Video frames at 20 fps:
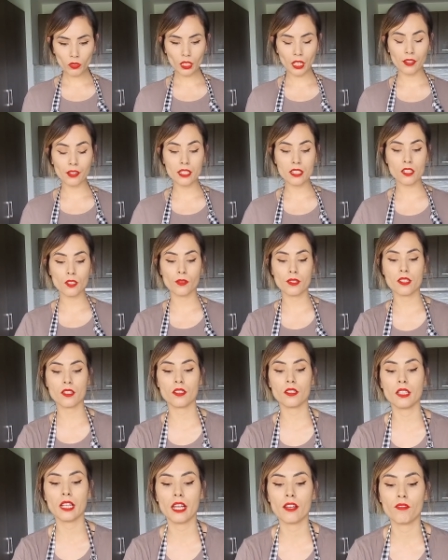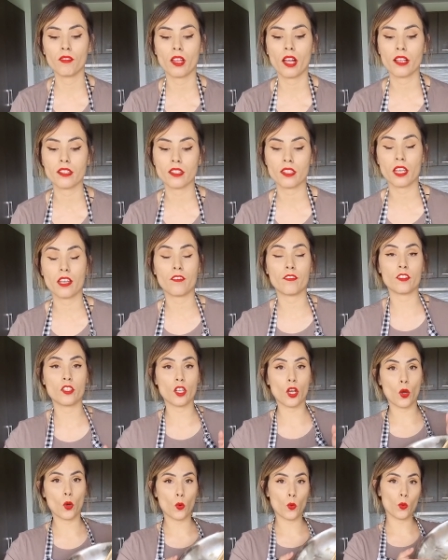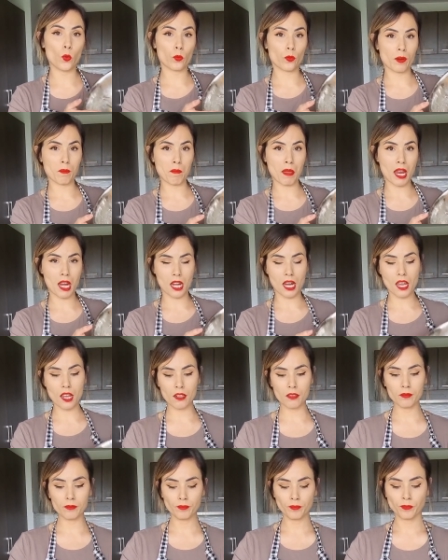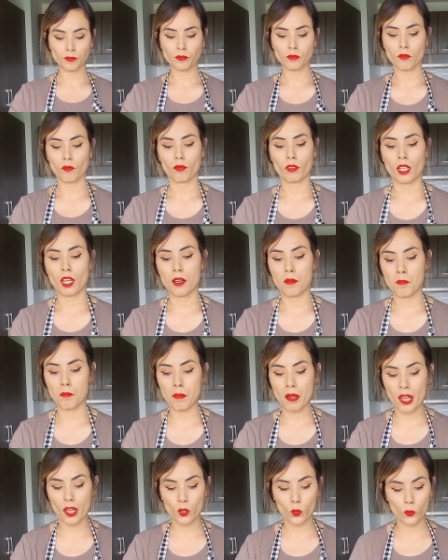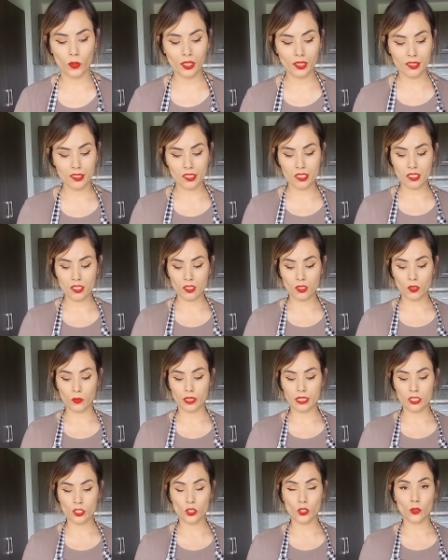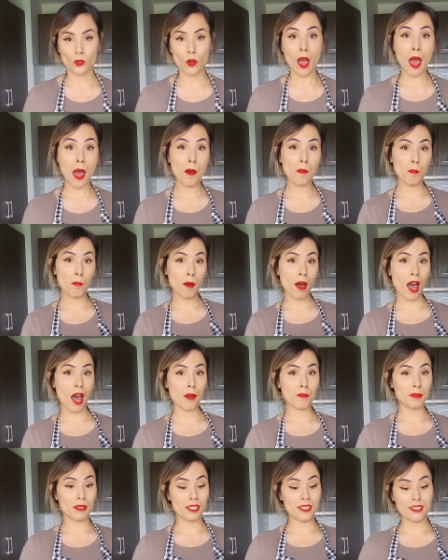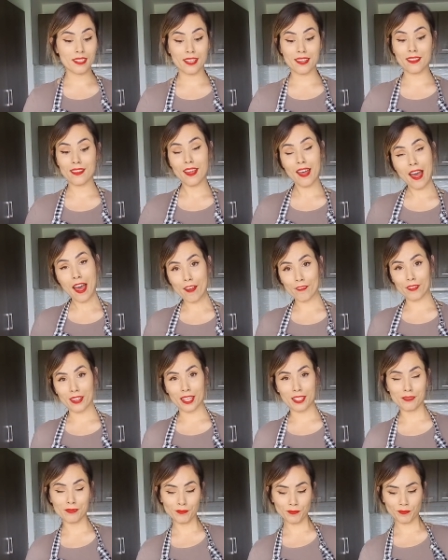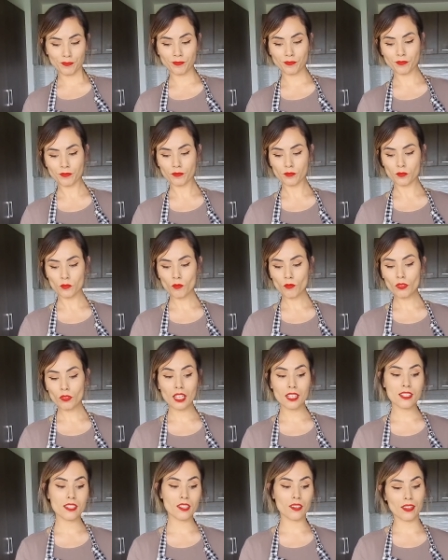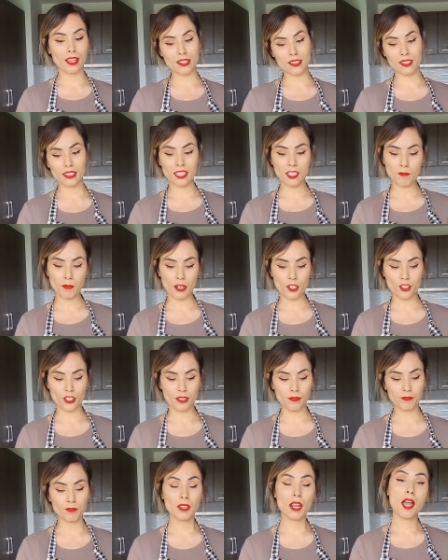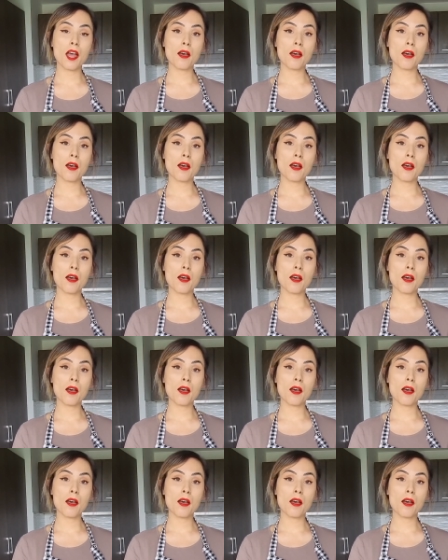All right, so I still have lots of dough remaining, but we are just going to pop this in the oven. So that's an expression.